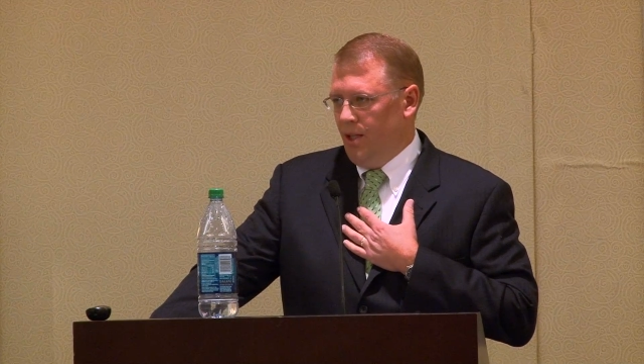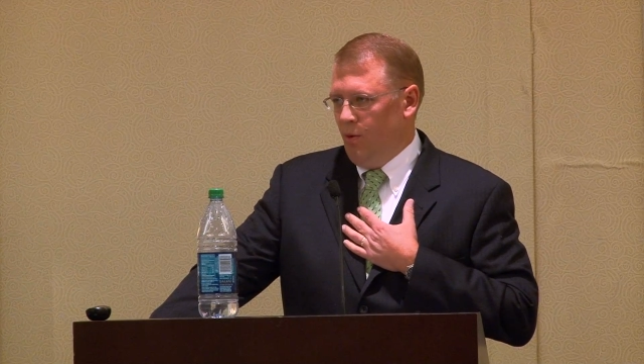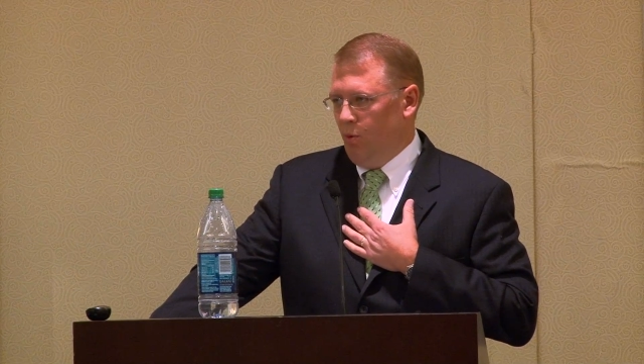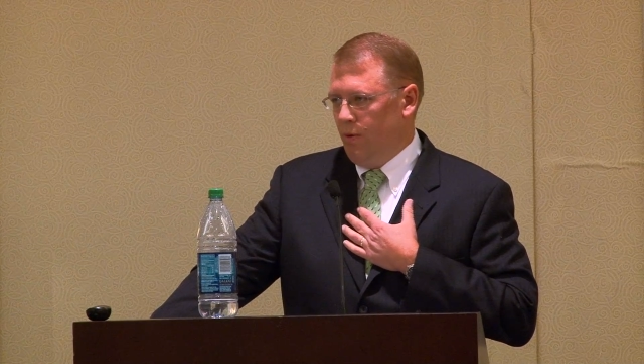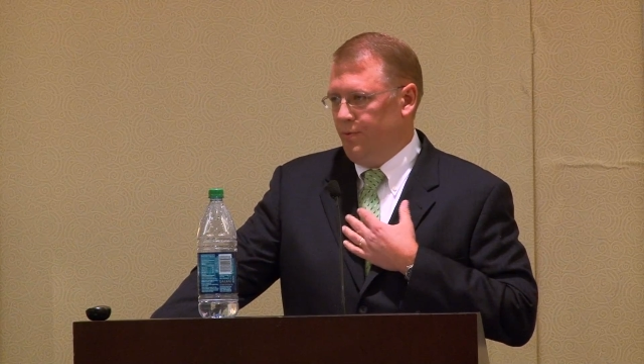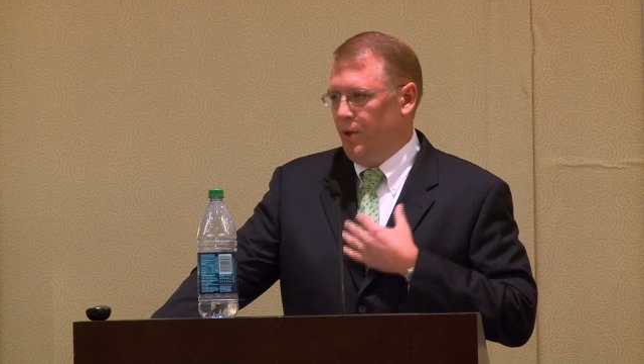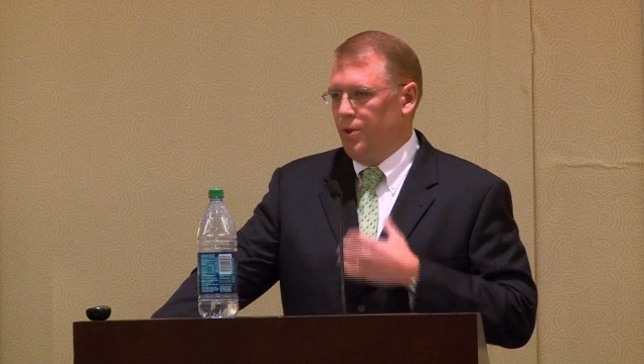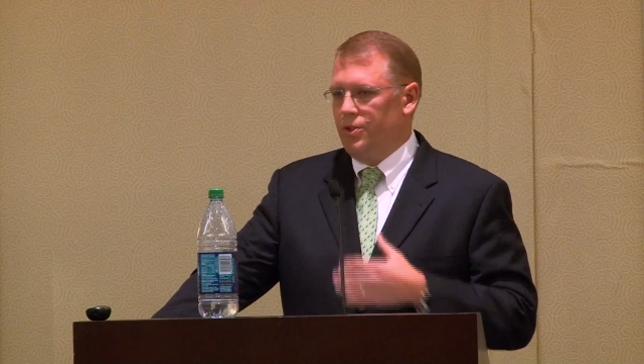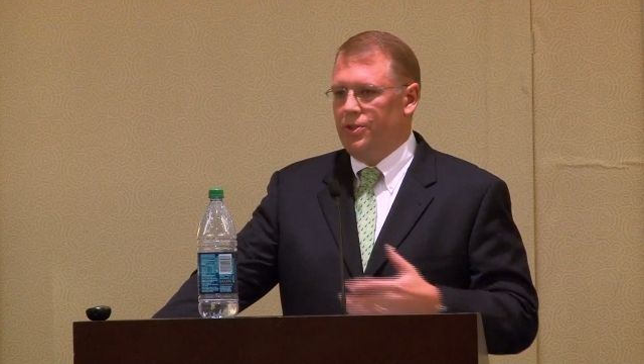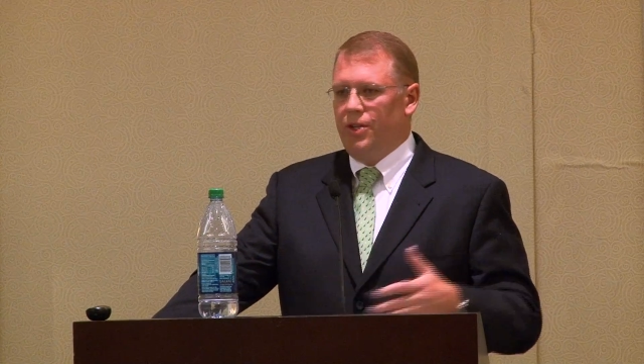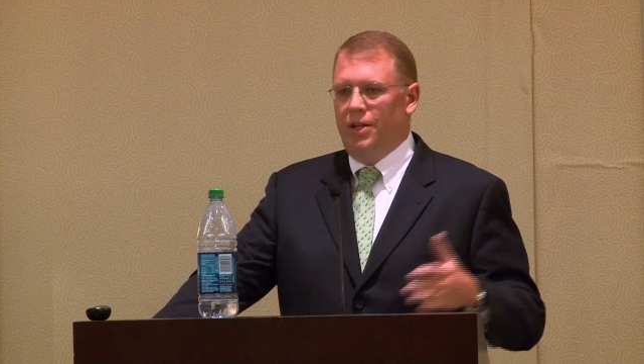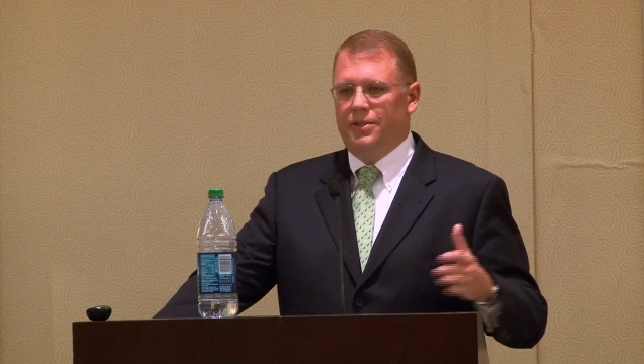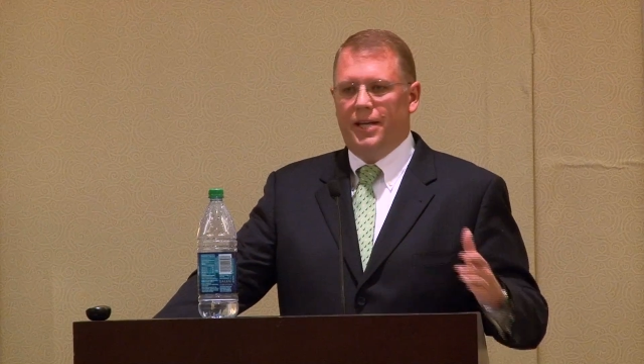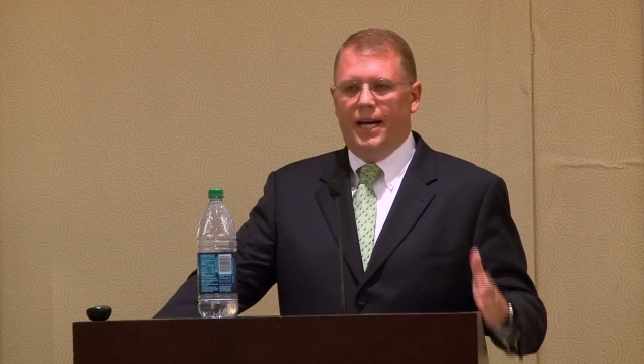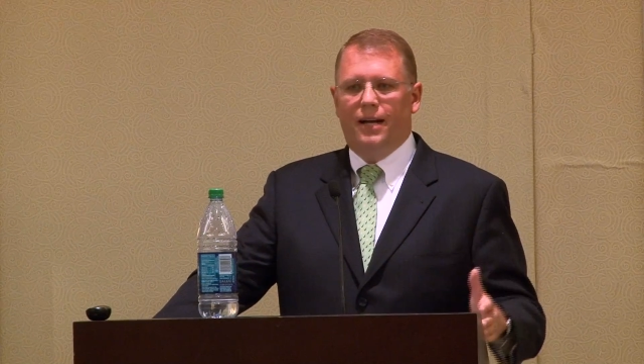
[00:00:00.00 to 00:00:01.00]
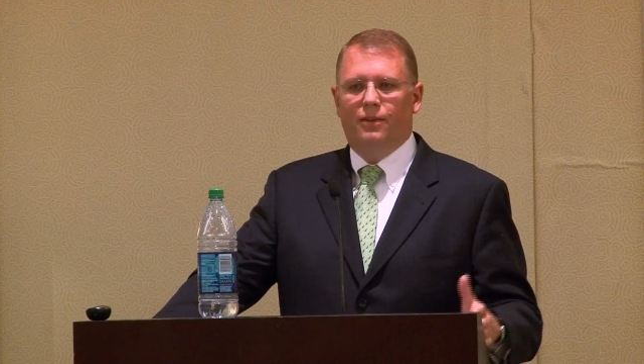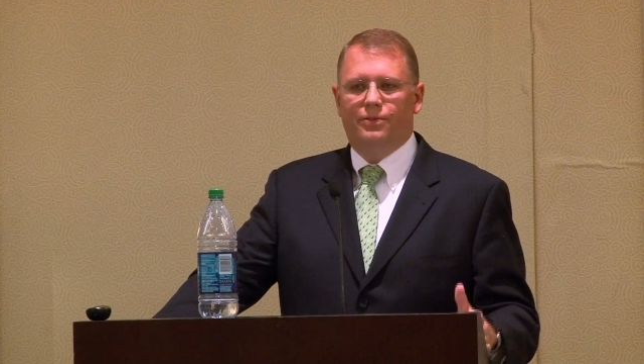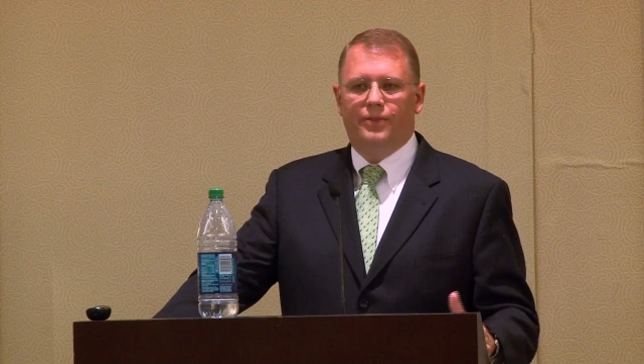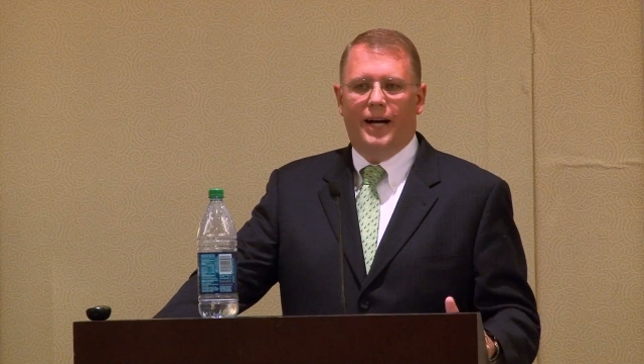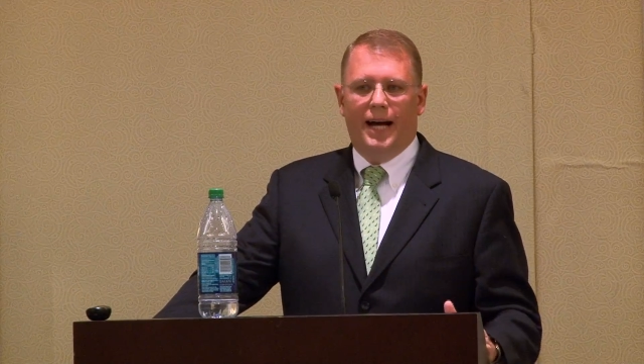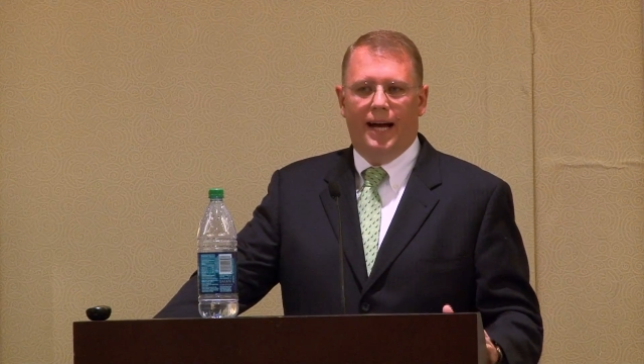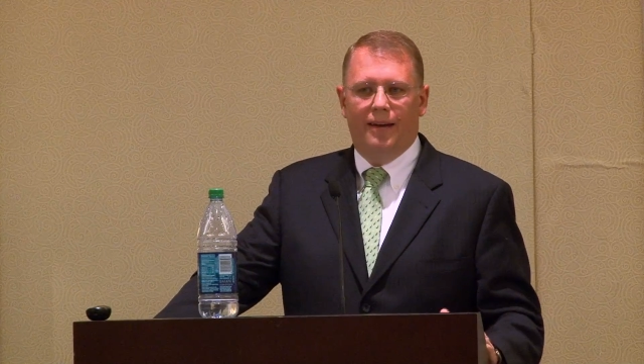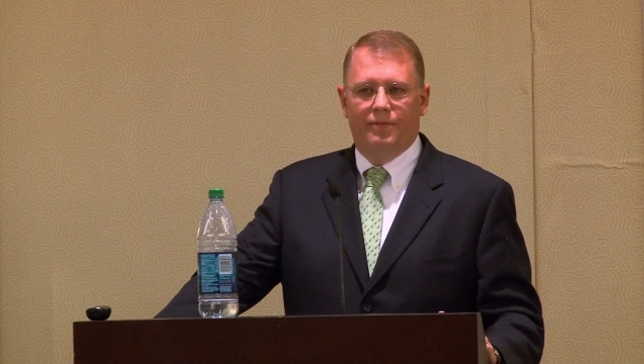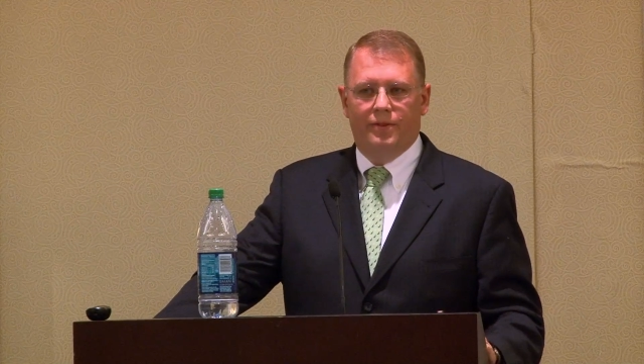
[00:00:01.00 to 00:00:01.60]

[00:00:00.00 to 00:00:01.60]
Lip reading: we're focused on Title V,